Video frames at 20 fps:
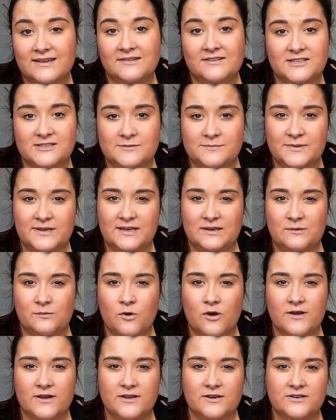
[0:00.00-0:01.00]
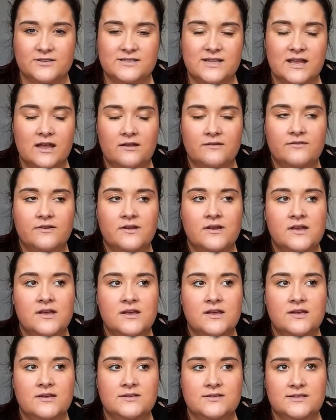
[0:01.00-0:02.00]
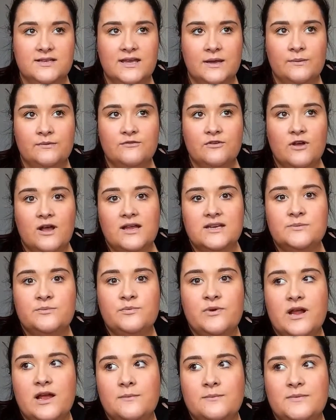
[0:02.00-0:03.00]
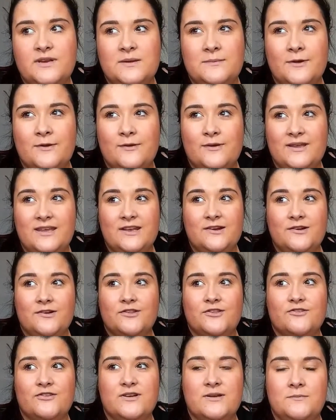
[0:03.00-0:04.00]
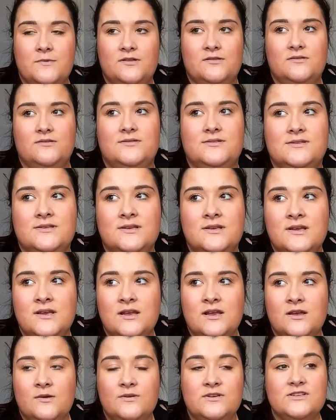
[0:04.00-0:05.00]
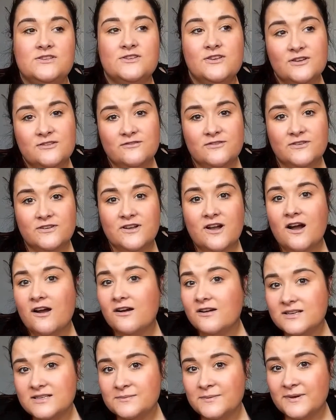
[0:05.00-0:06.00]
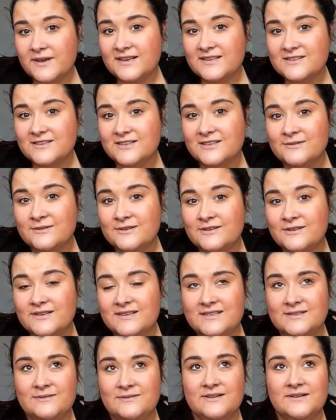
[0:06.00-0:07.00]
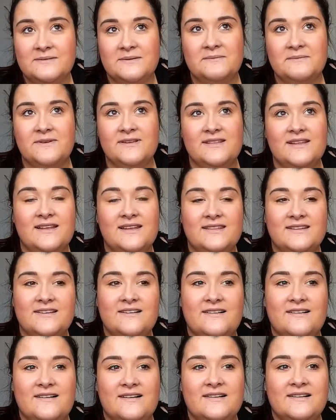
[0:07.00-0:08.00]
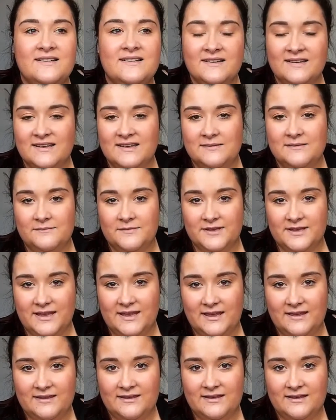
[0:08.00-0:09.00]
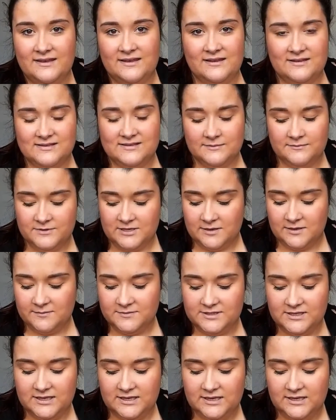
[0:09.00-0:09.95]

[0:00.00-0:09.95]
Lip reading: just be walking herself. So yeah, we've not had a pram in about 1 year and 3 months, which is good for car space because we don't need to worry about putting that in the car. But yeah, it sometimes